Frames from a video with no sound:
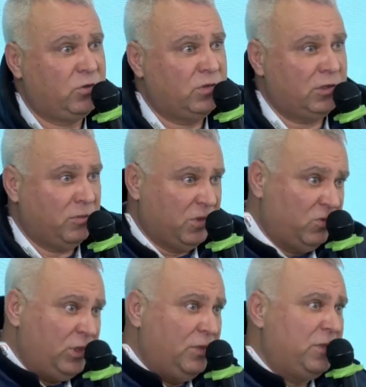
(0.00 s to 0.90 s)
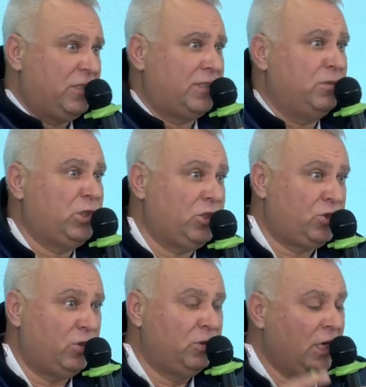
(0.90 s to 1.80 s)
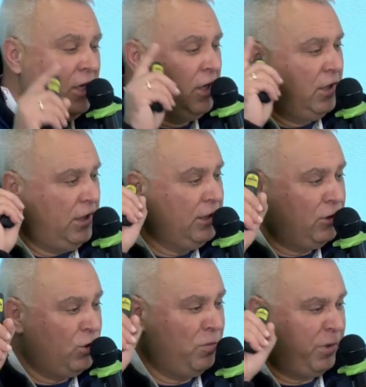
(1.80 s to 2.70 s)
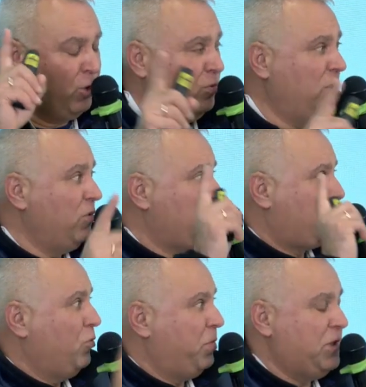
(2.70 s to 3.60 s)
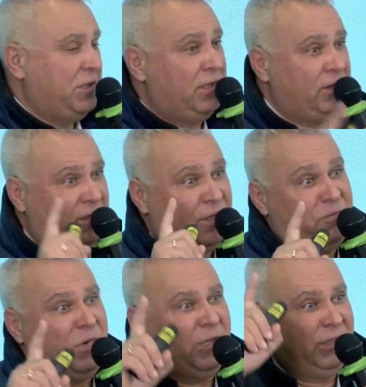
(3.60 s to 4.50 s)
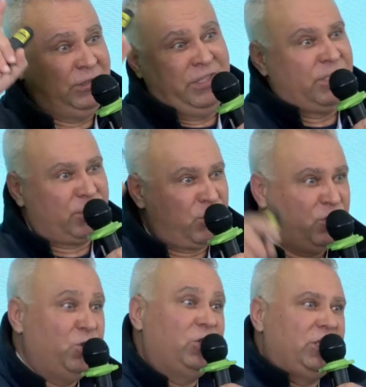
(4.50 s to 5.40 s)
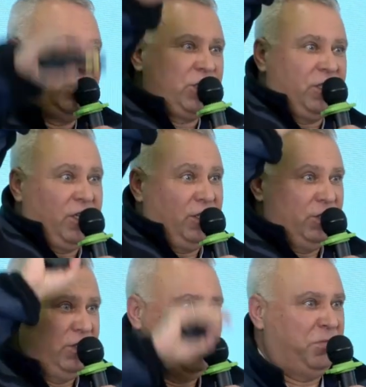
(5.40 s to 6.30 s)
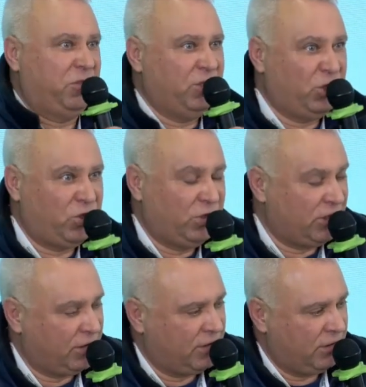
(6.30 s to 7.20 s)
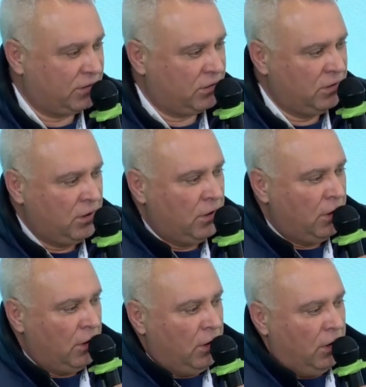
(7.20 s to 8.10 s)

Okay, we don't use this for treatment. We inject dexamethasone upon the condition that there's normal pressure. It's not too high.